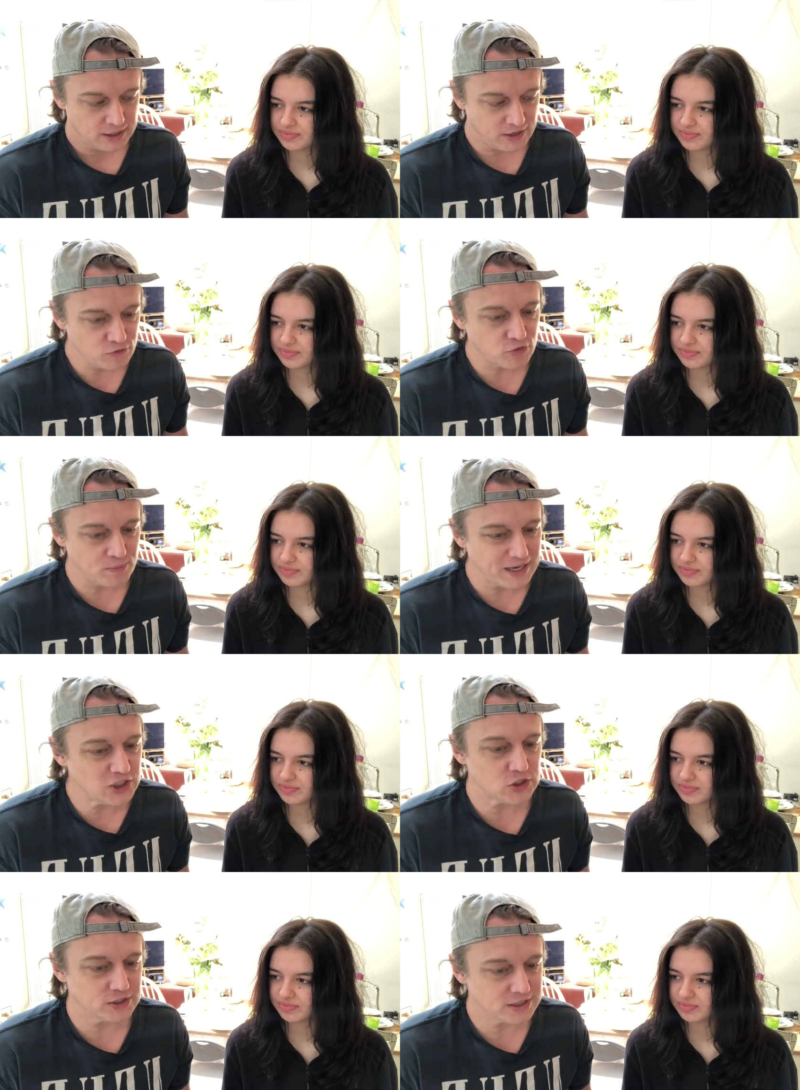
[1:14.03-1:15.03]

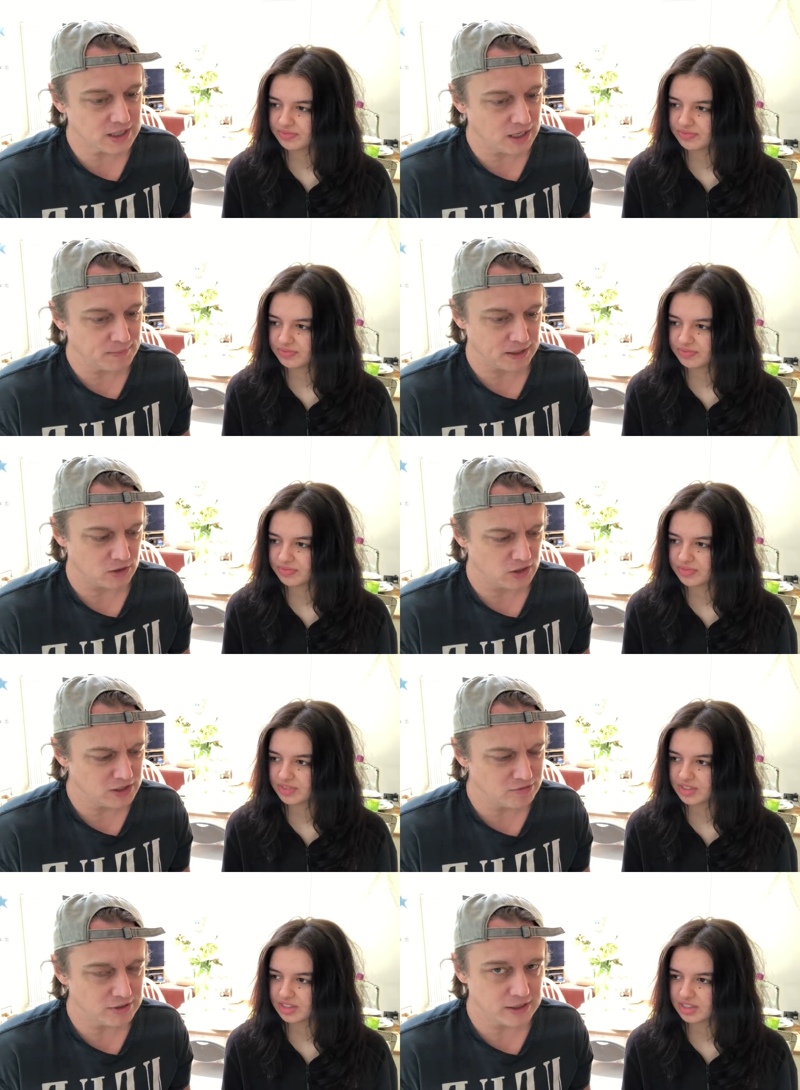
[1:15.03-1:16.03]
Speaker 1: information is coming, though
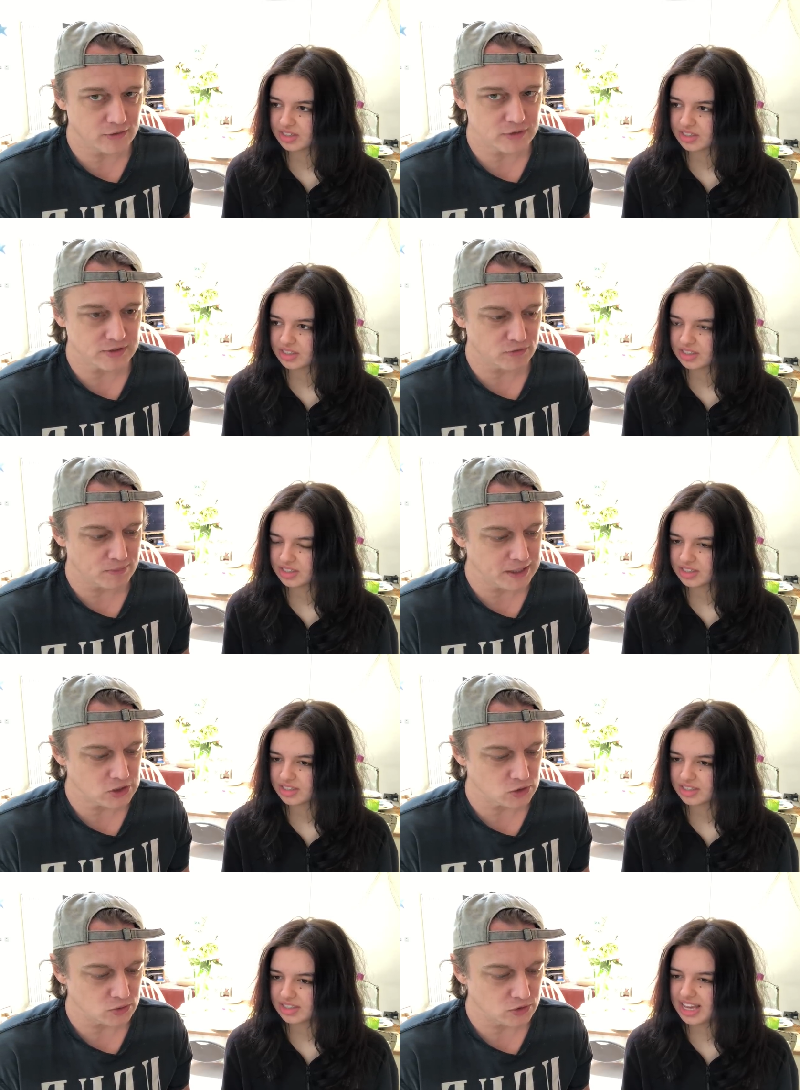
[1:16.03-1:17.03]
you don't really know if it's
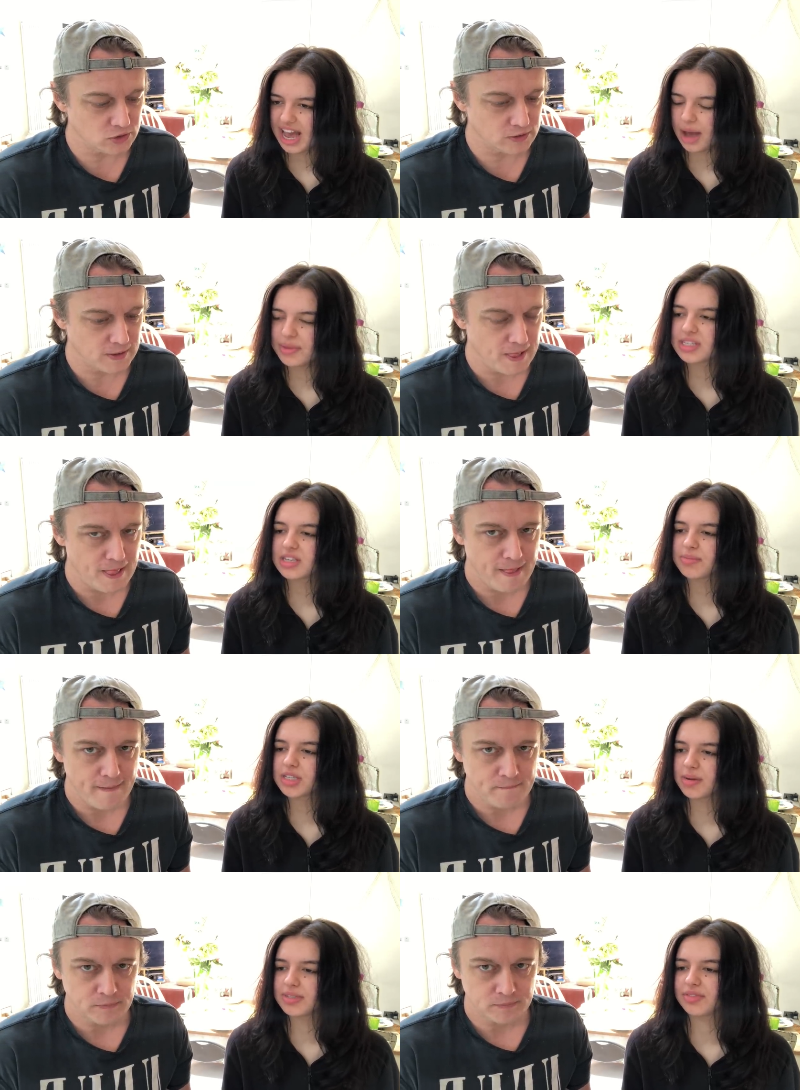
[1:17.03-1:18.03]
information or not. Yeah, I
Speaker 2: mean,
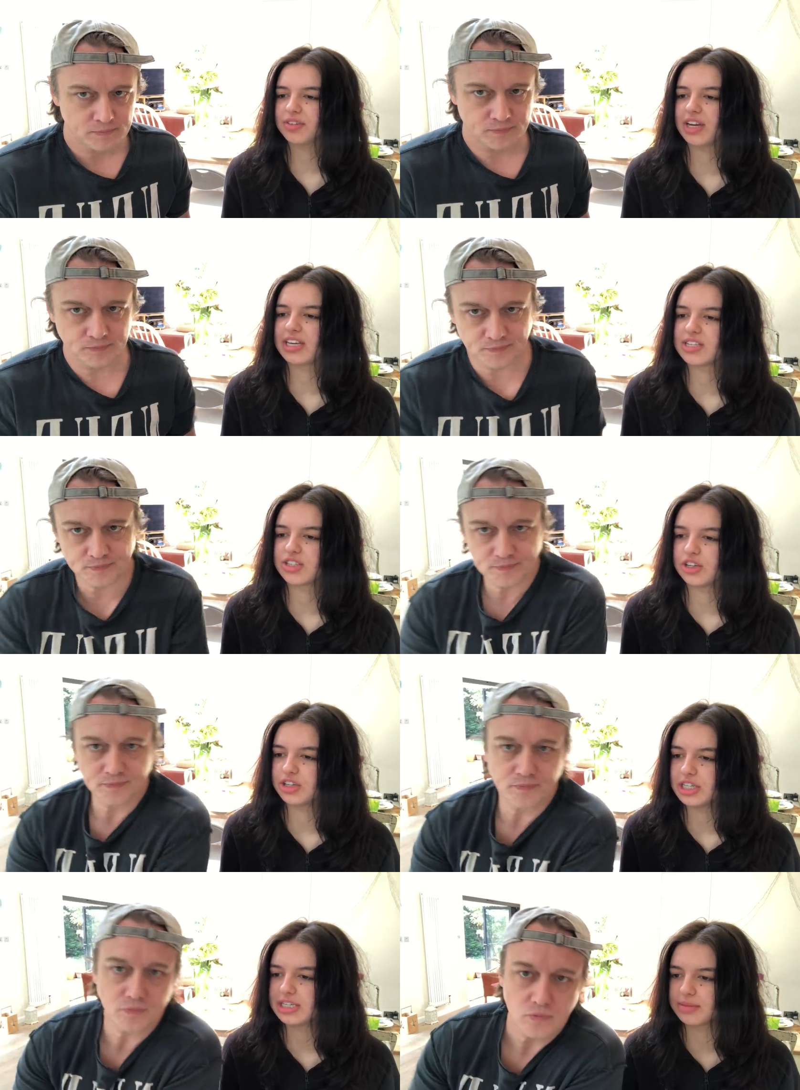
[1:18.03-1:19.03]
sometimes I feel like it's
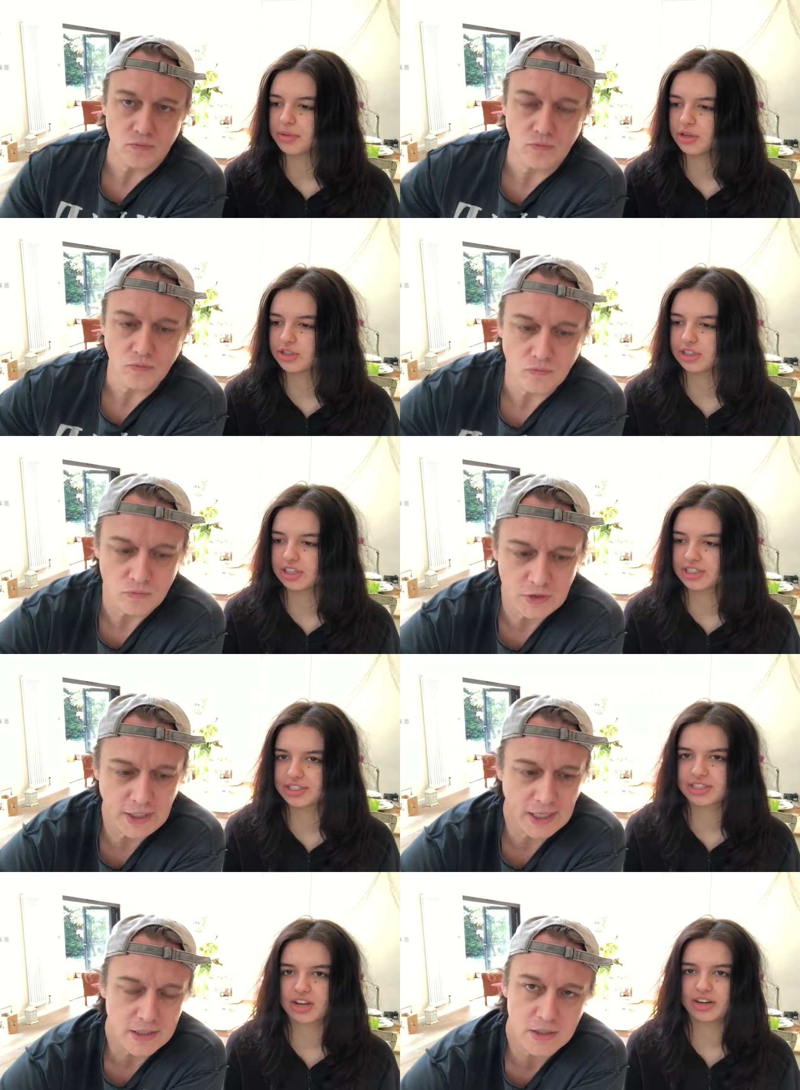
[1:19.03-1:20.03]
good, his emotionless
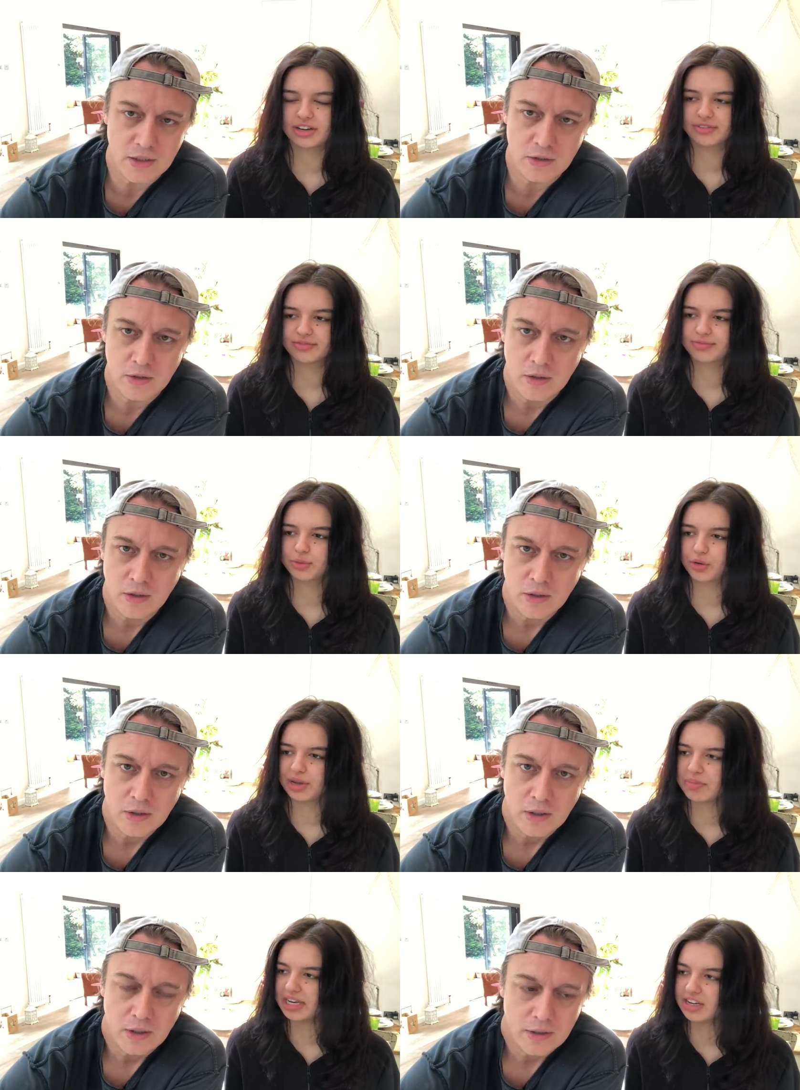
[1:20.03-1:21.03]
yes. kind of
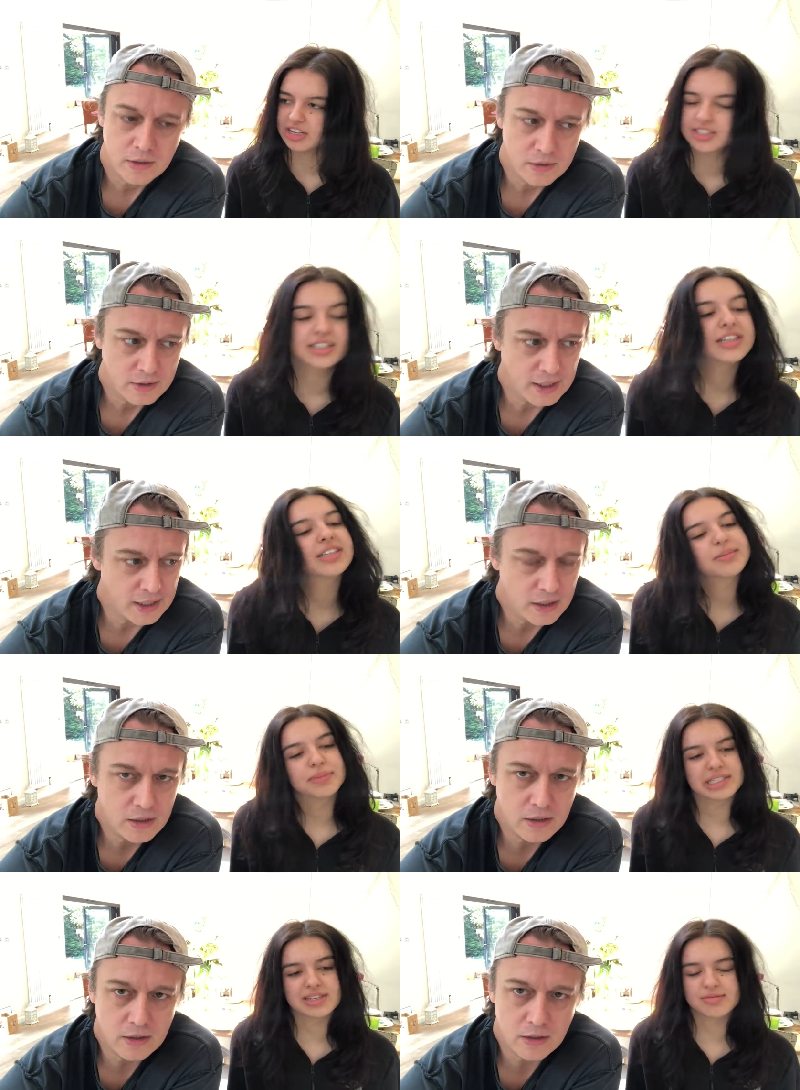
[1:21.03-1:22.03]
creepiness. Yeah.
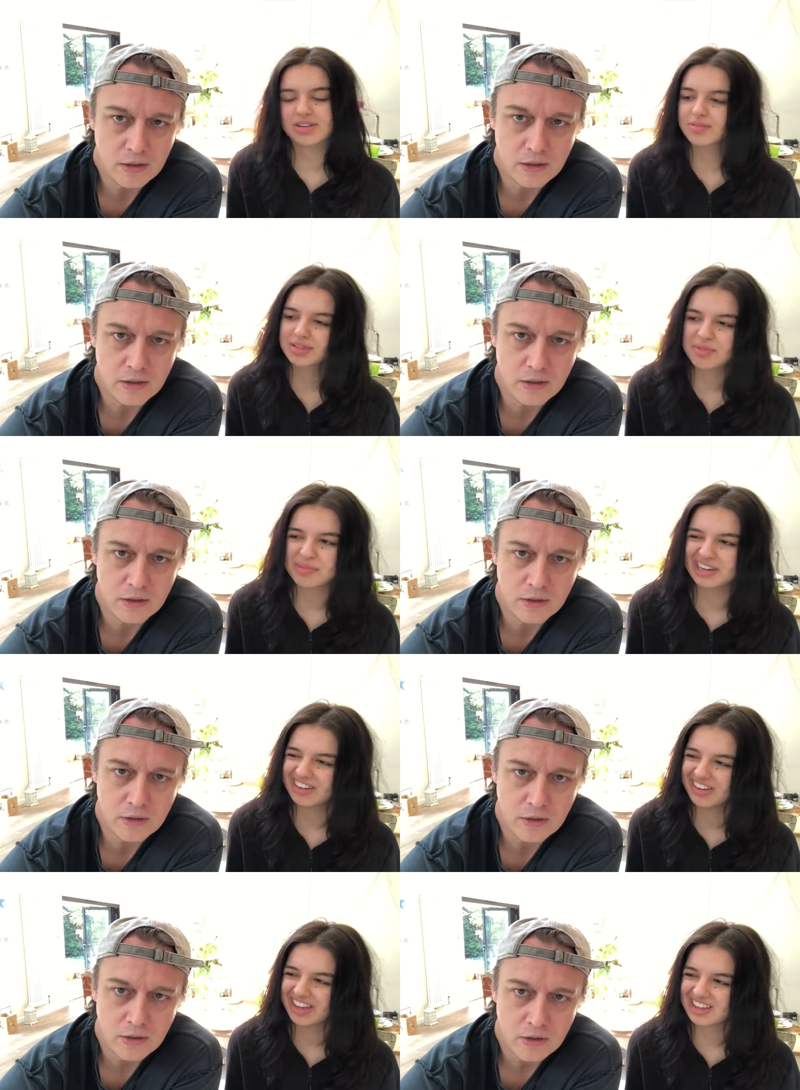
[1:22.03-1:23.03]
But sometimes I'm a
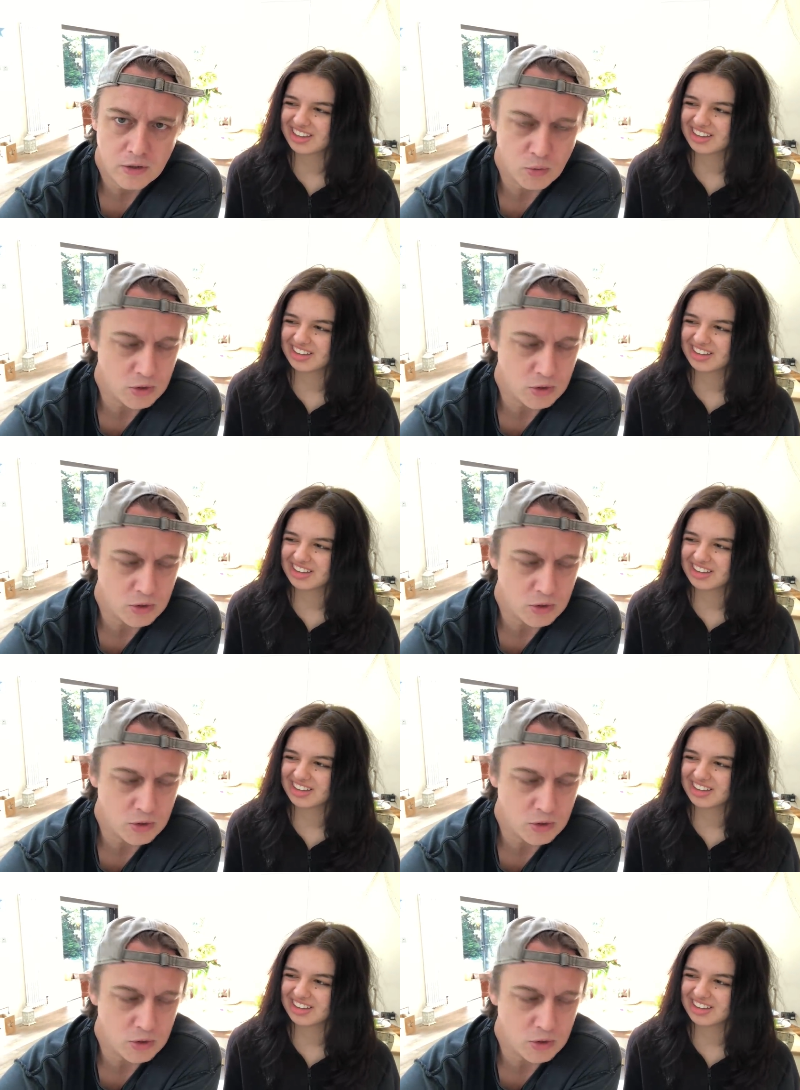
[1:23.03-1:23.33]
bit like.